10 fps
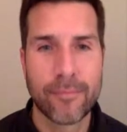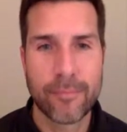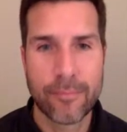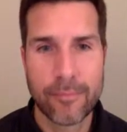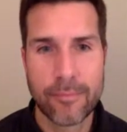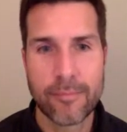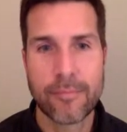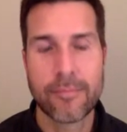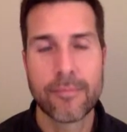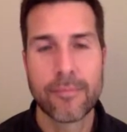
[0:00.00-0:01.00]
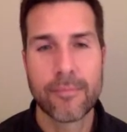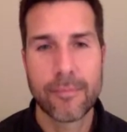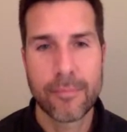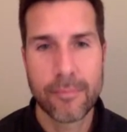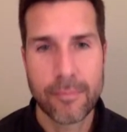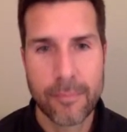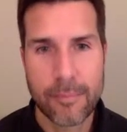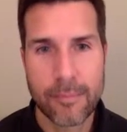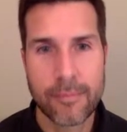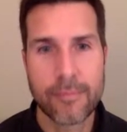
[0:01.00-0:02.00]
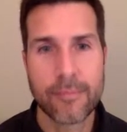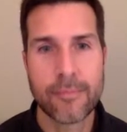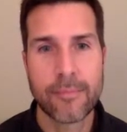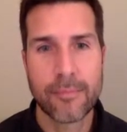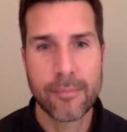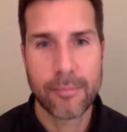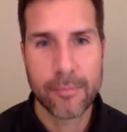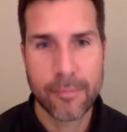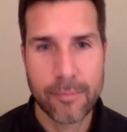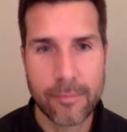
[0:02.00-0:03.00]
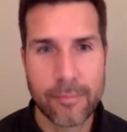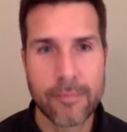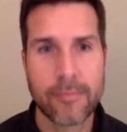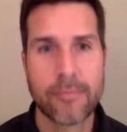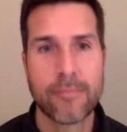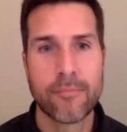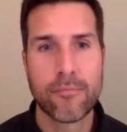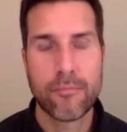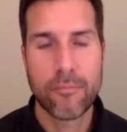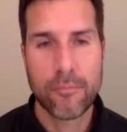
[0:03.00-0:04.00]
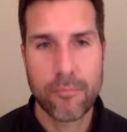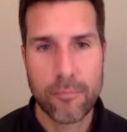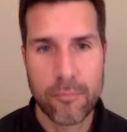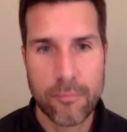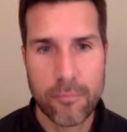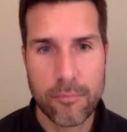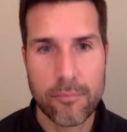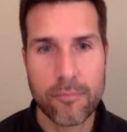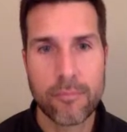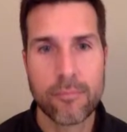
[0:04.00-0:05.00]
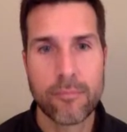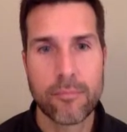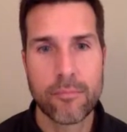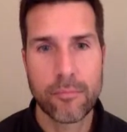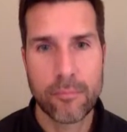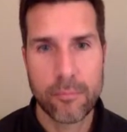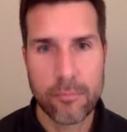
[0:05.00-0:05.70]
The person shown says nothing.